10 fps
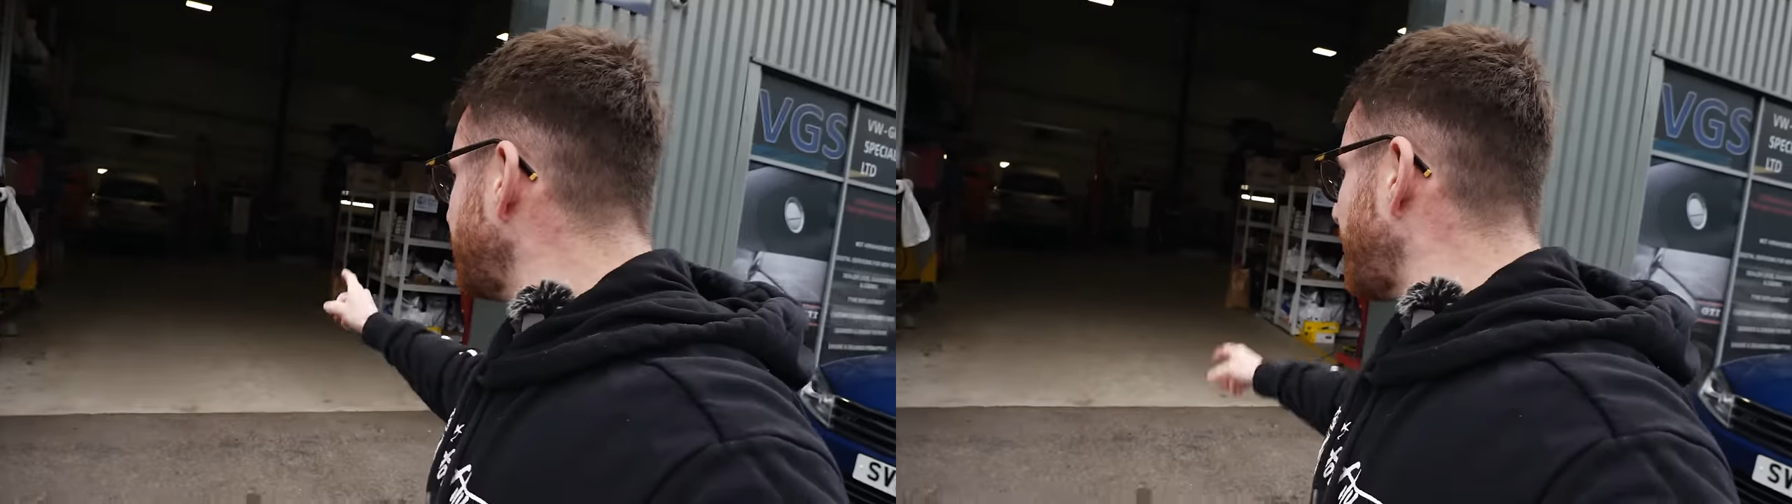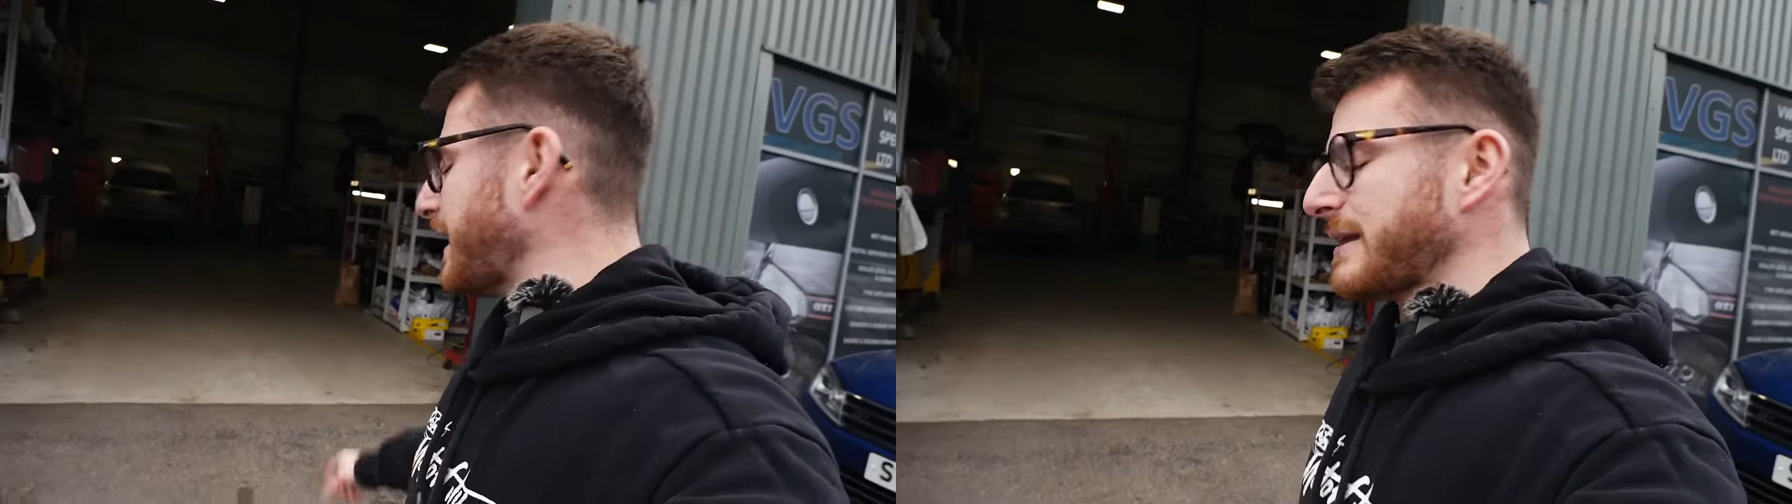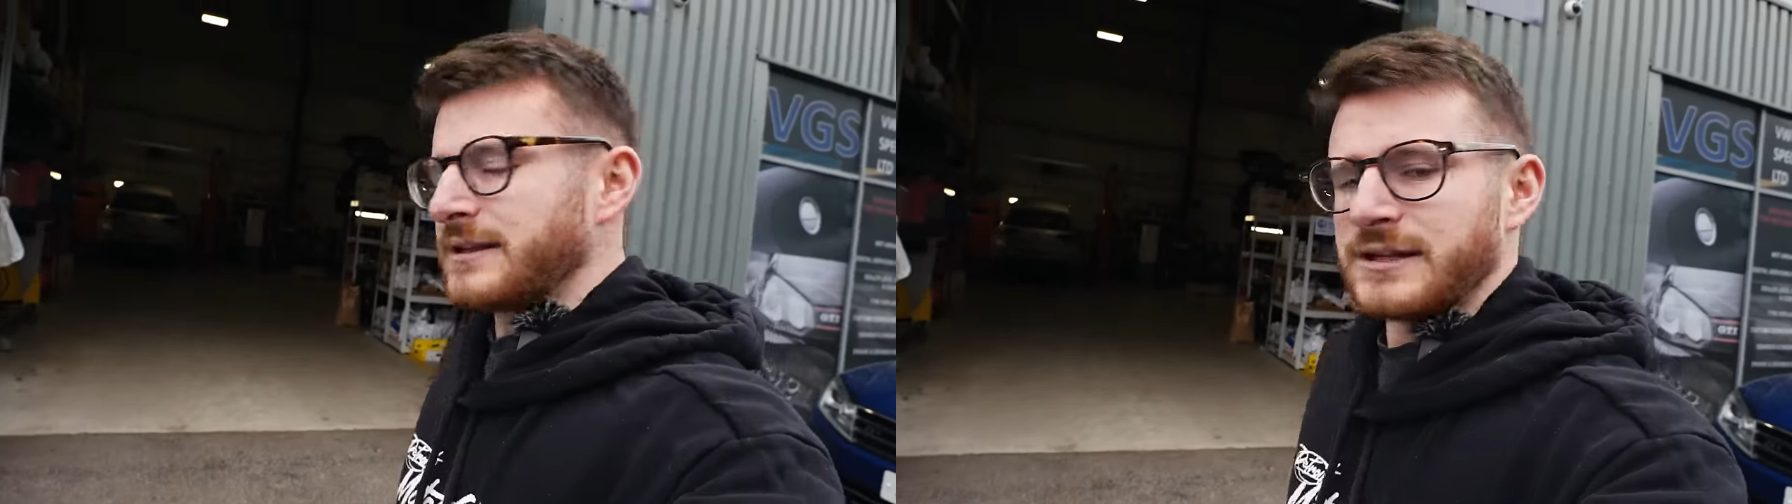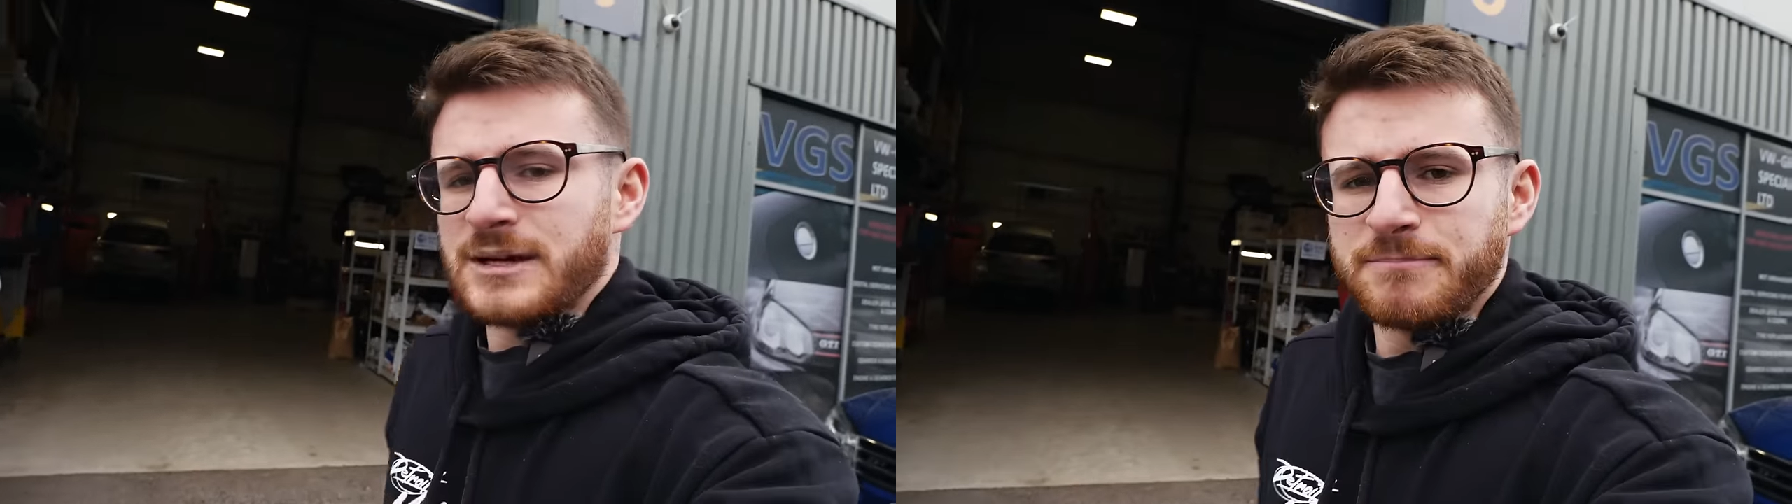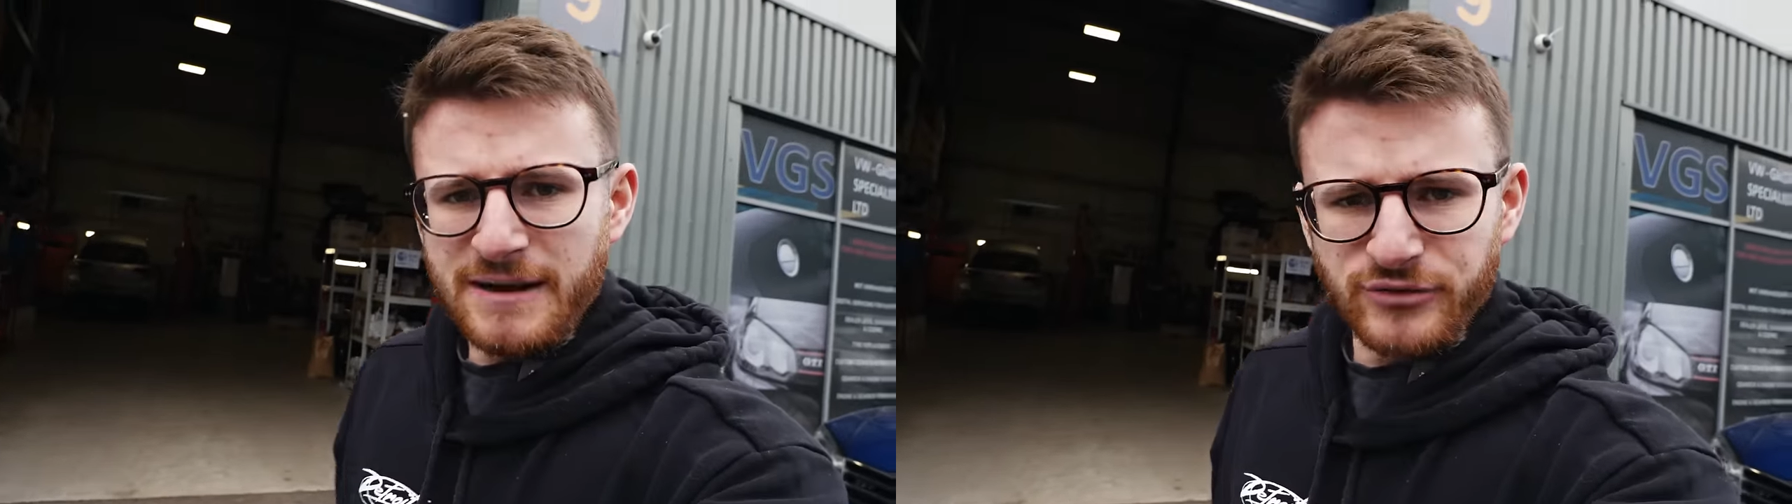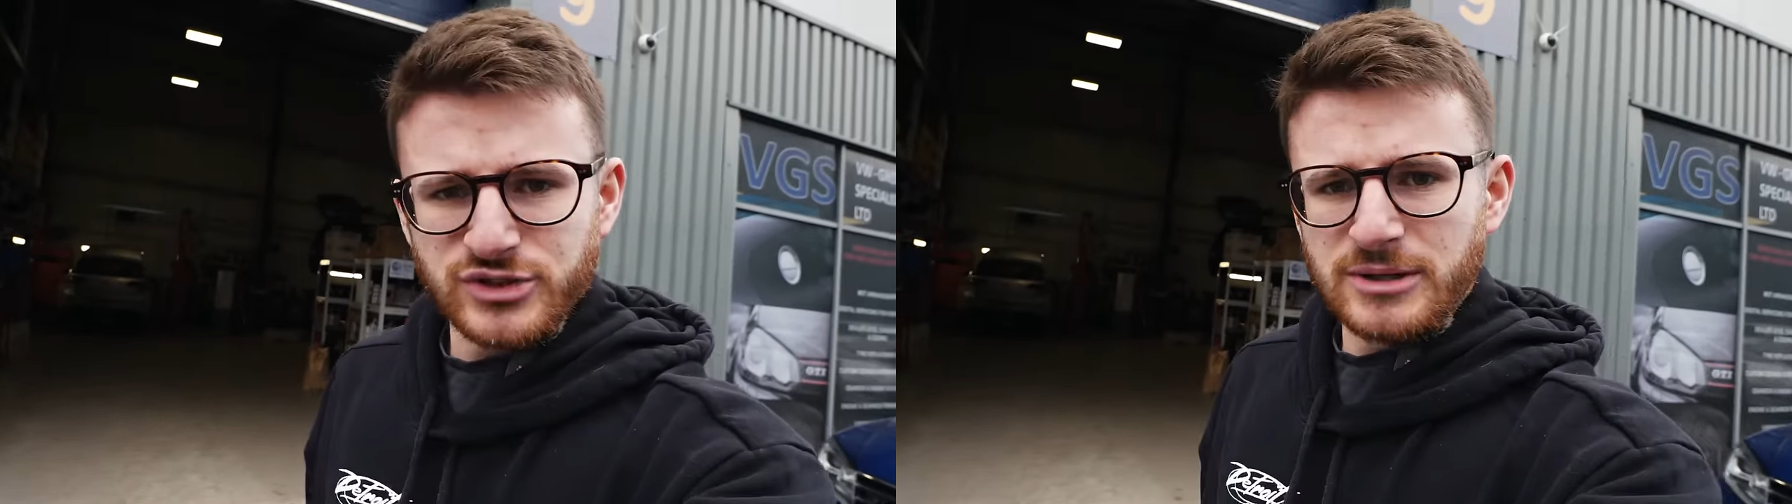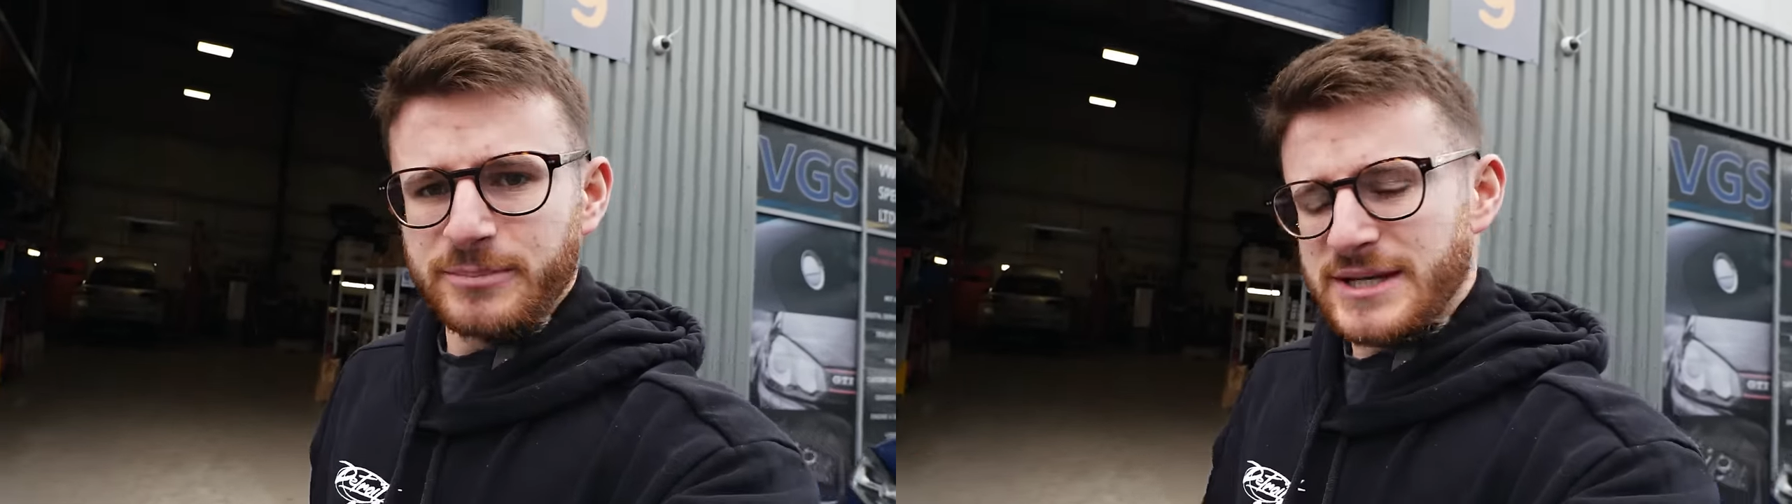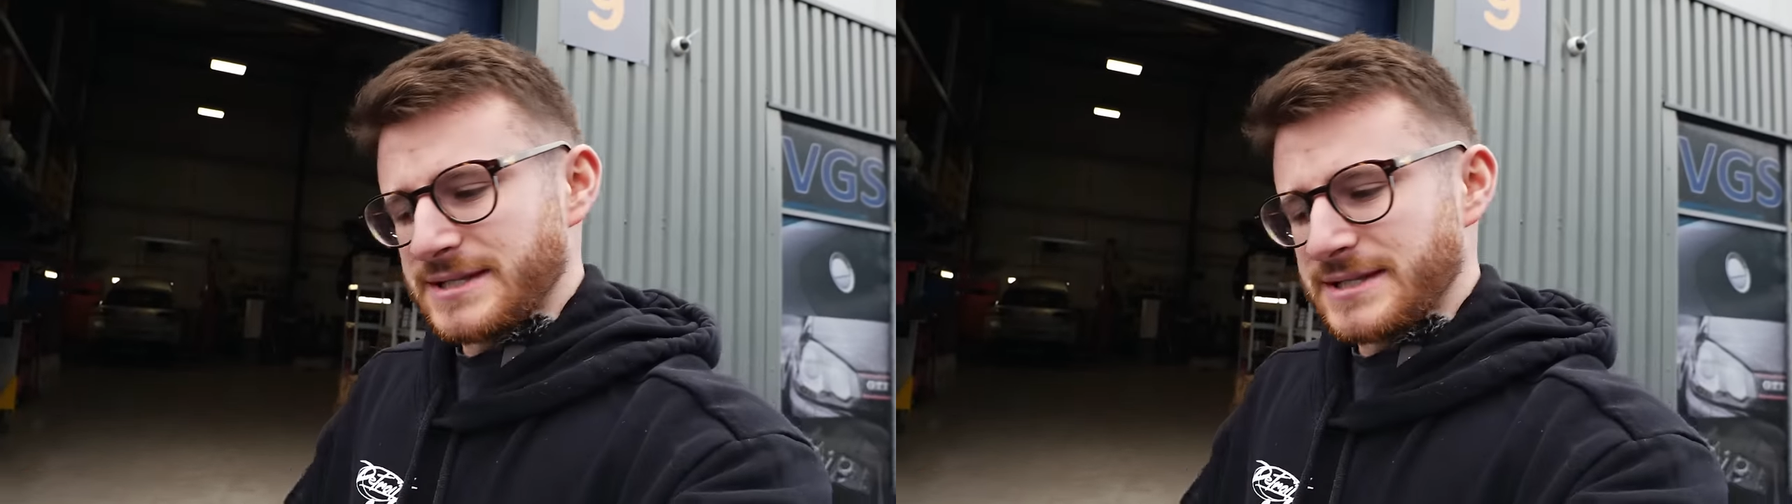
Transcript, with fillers: in there. Baffle sump